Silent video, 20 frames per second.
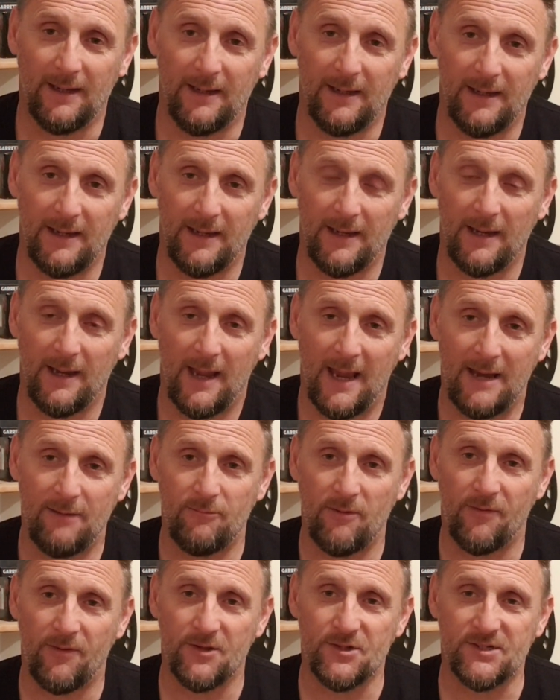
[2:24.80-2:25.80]
a
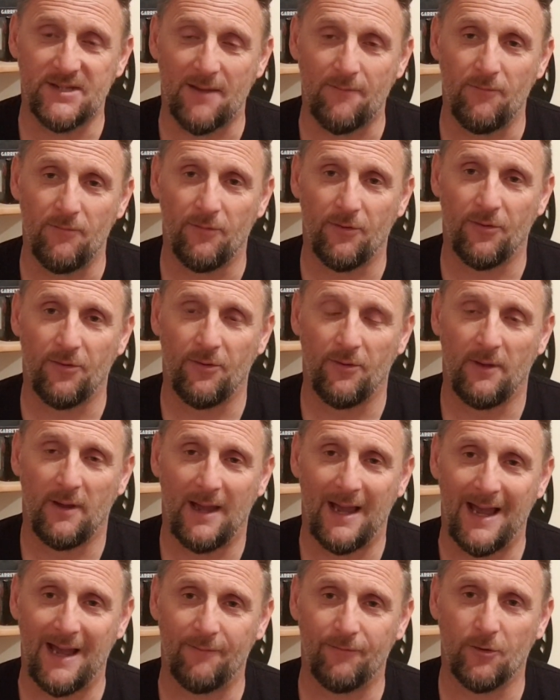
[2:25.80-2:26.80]
Henry VII
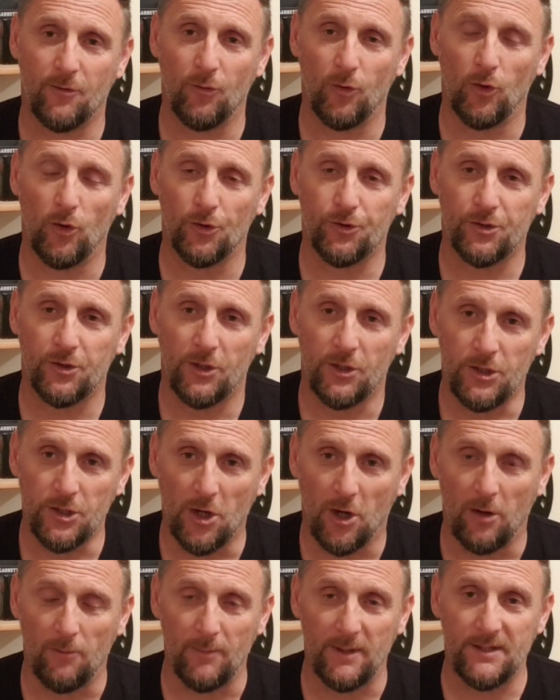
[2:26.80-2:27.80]
half groat
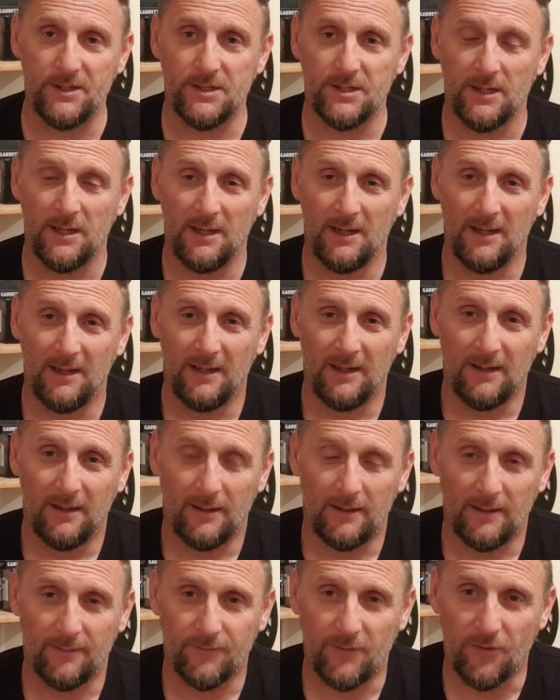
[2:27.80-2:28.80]
York mint.
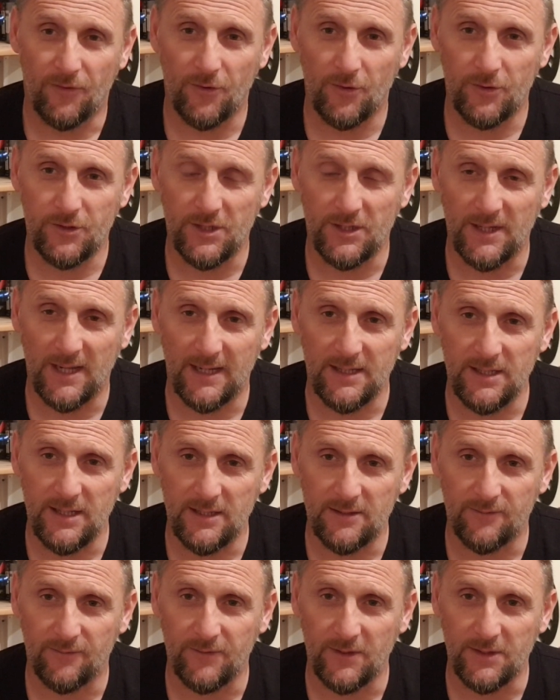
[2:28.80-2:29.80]
After 39
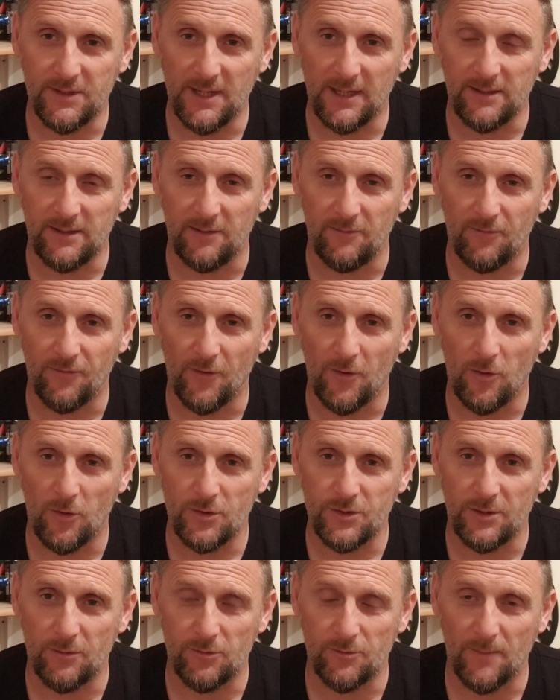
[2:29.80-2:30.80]
years of detecting,
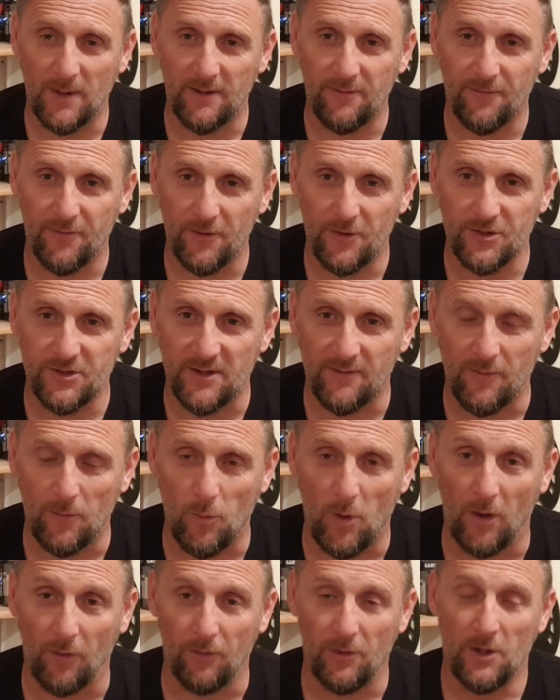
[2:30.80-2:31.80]
folks, it was my first ever
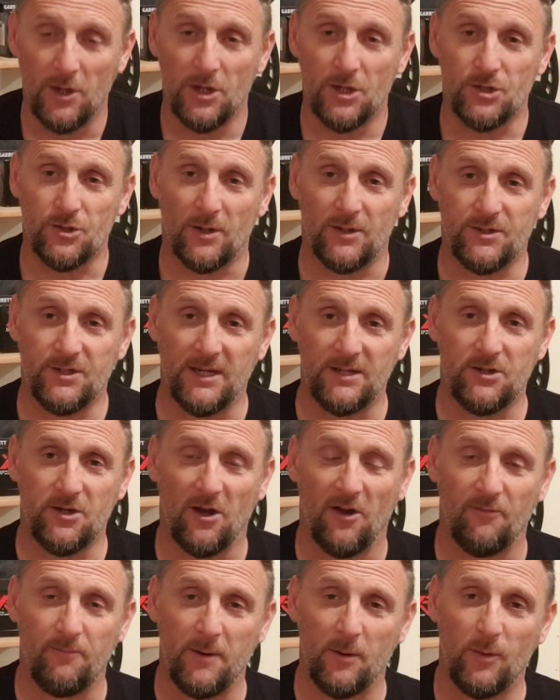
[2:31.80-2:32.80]
one. So I ticked it
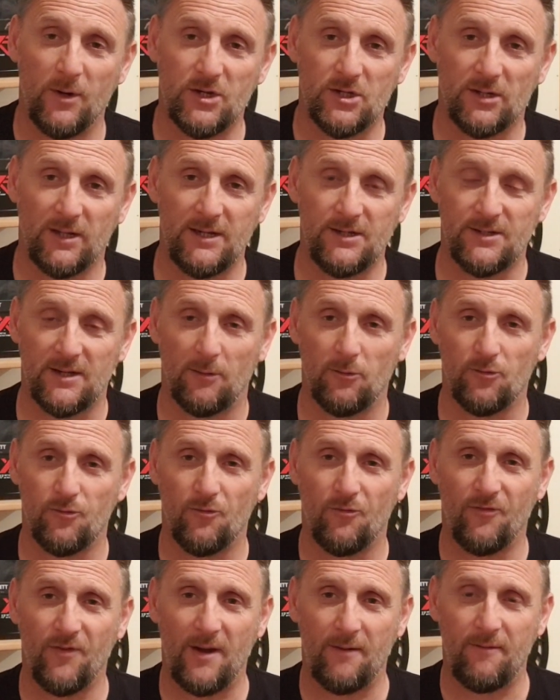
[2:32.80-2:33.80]
off my wish list. I was
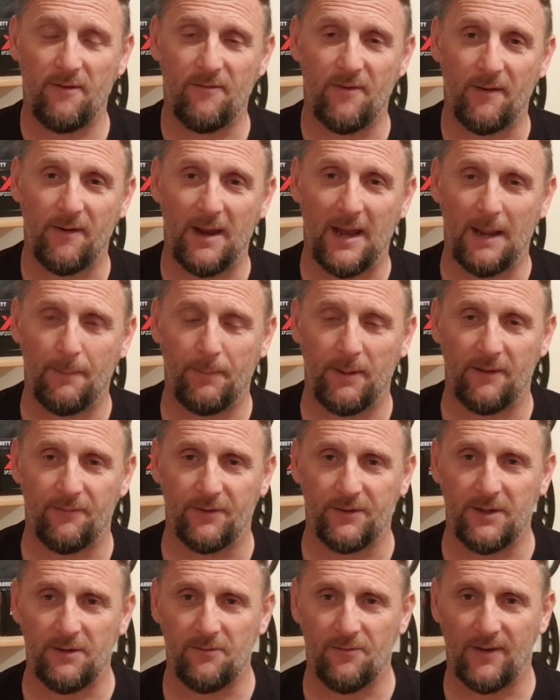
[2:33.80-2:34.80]
very, very happy. If I
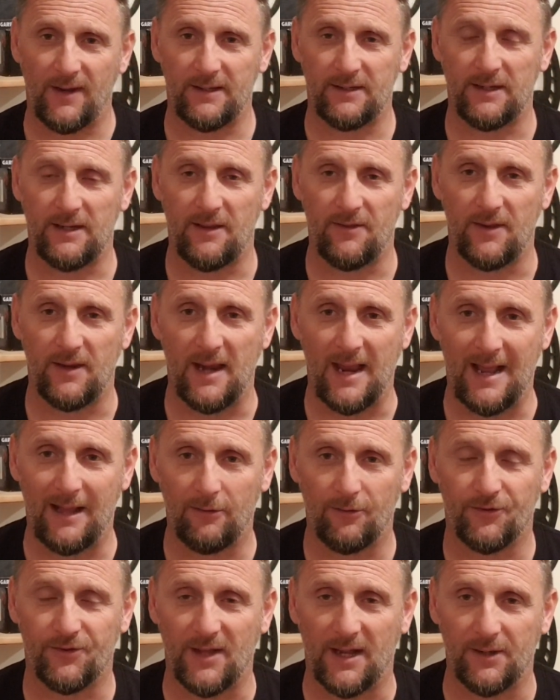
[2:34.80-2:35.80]
didn't find anything
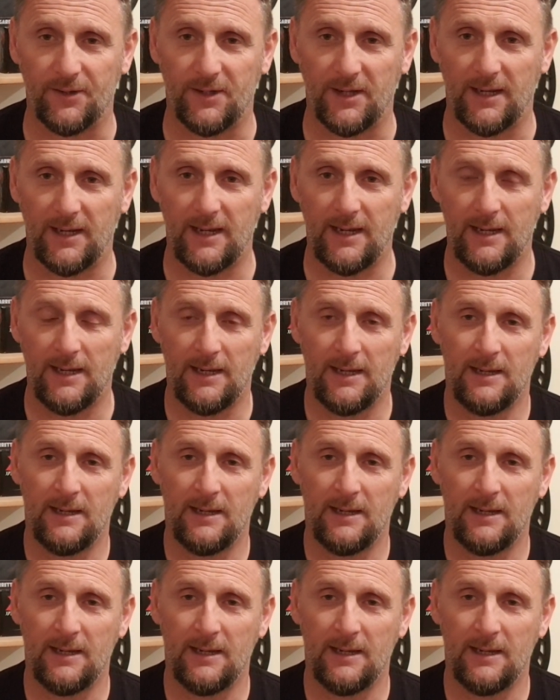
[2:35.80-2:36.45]
else that day,